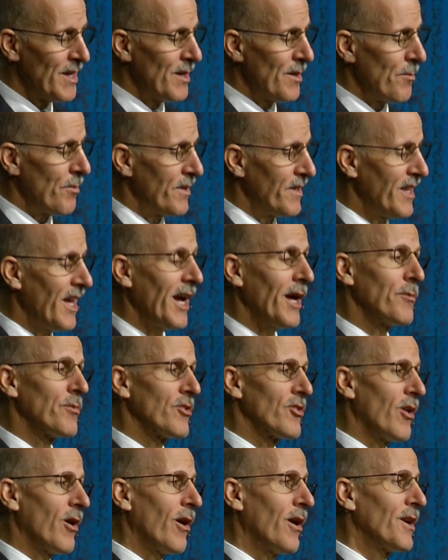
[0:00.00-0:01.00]
But Dad
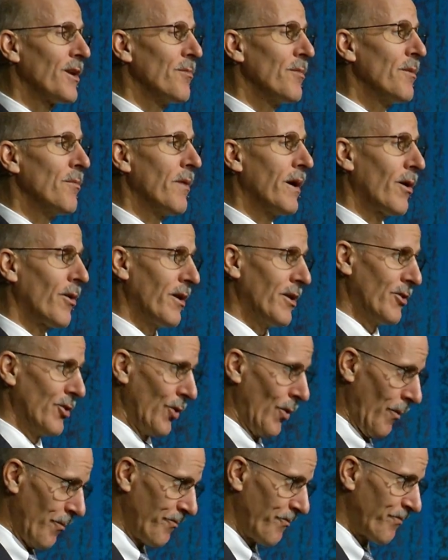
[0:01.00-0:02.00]
was hard to be married
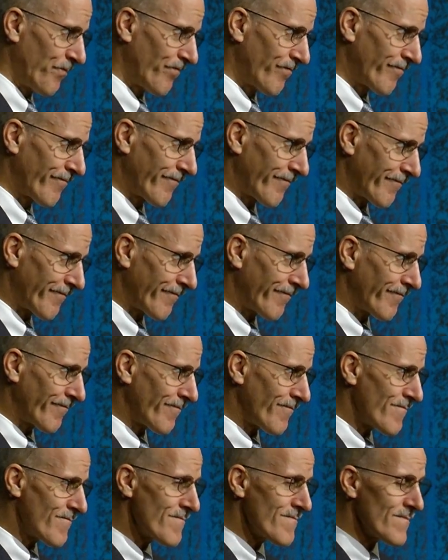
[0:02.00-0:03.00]
to.
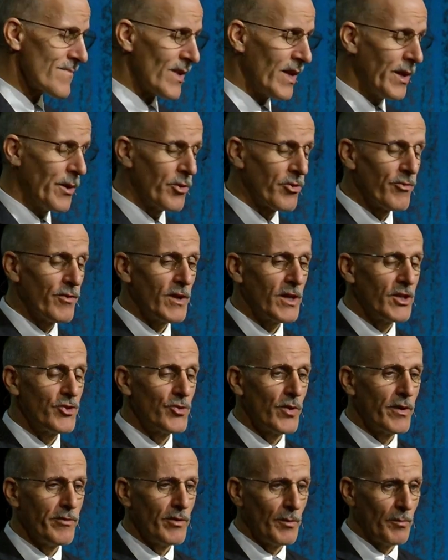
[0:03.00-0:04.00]
He was a very
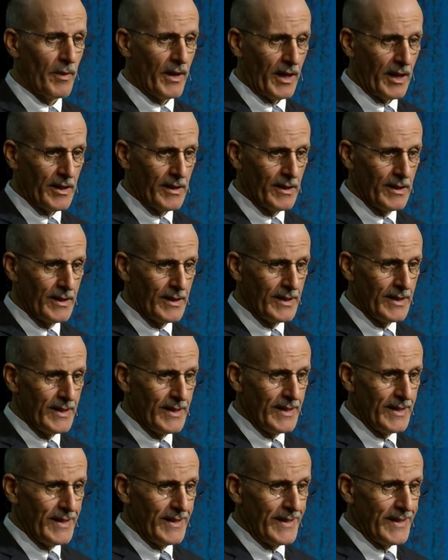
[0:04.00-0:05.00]
driven man,
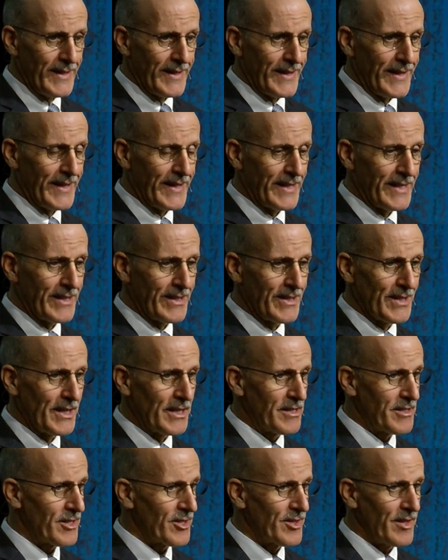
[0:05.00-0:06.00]
and
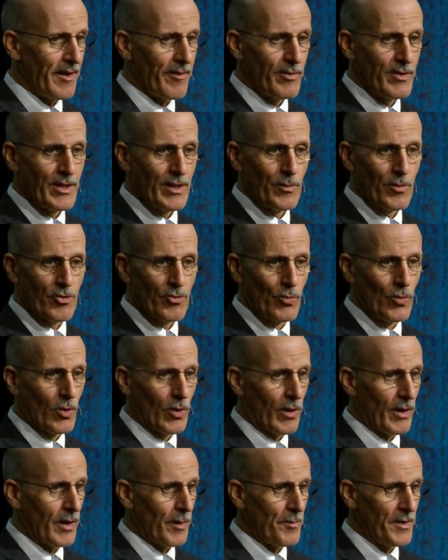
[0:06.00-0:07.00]
just everything was
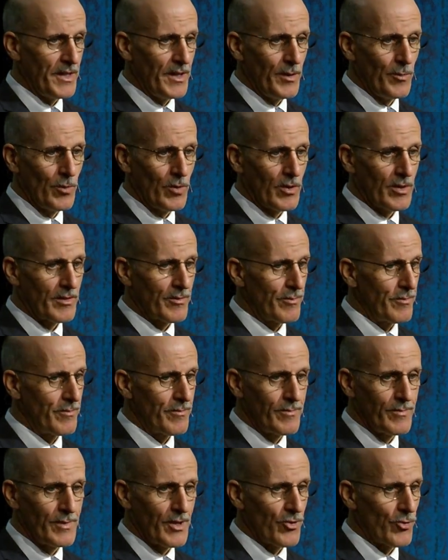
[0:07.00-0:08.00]
work. I mean, he worked
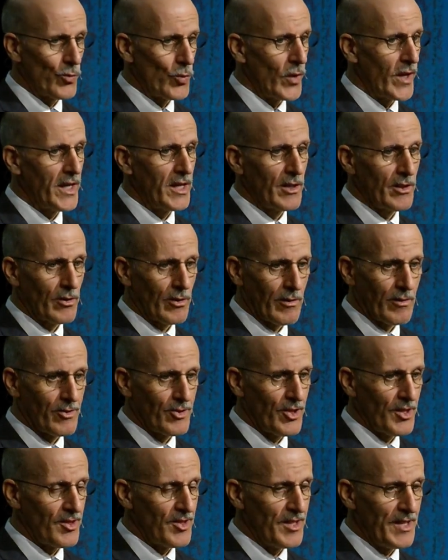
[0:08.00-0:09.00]
just regular
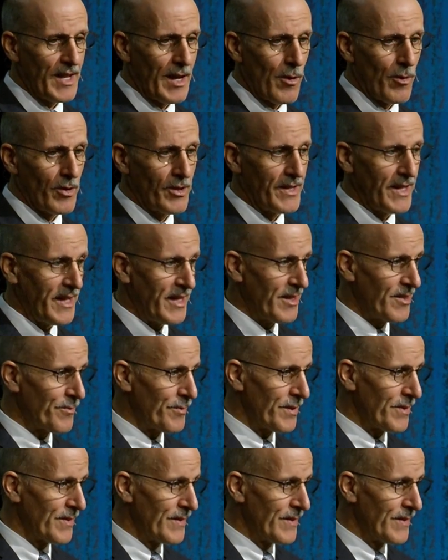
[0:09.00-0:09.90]
16-hour days, but